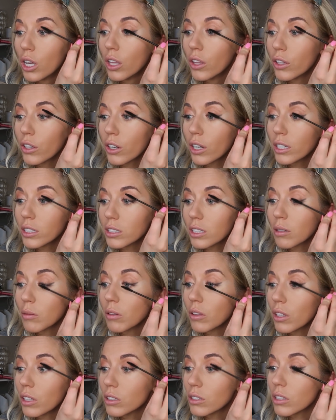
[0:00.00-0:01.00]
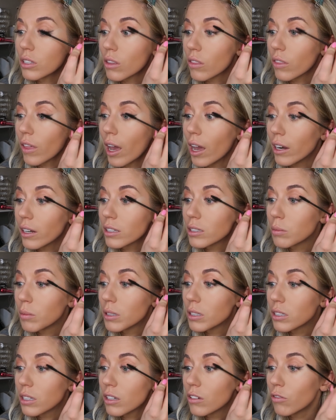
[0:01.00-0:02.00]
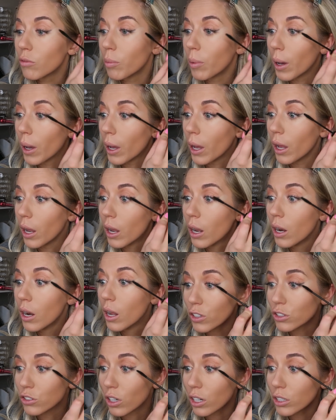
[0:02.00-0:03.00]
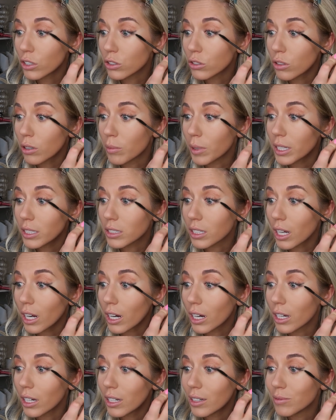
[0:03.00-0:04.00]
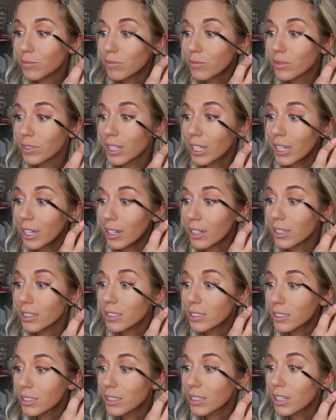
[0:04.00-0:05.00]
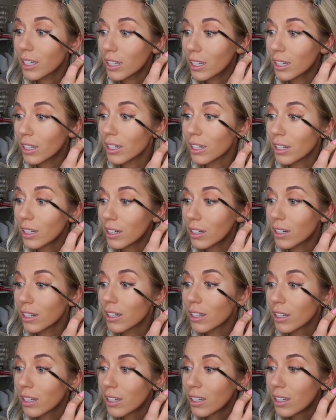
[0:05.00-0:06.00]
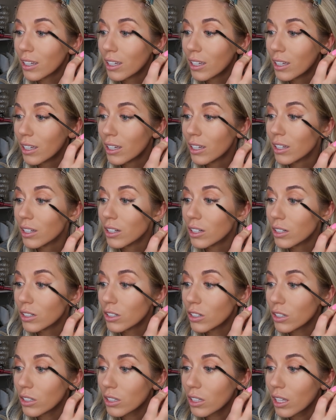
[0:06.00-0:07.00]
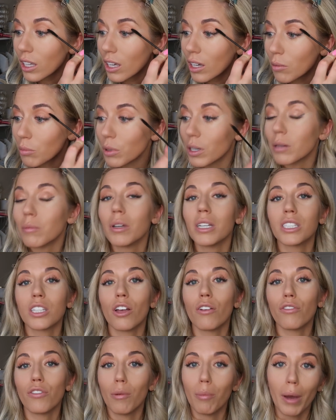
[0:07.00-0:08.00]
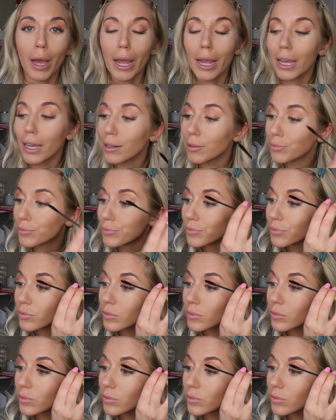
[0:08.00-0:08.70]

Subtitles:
in the grand scheme of things isn't that expensive, but for drugstore mascara it is, and just can't bring myself to buy it.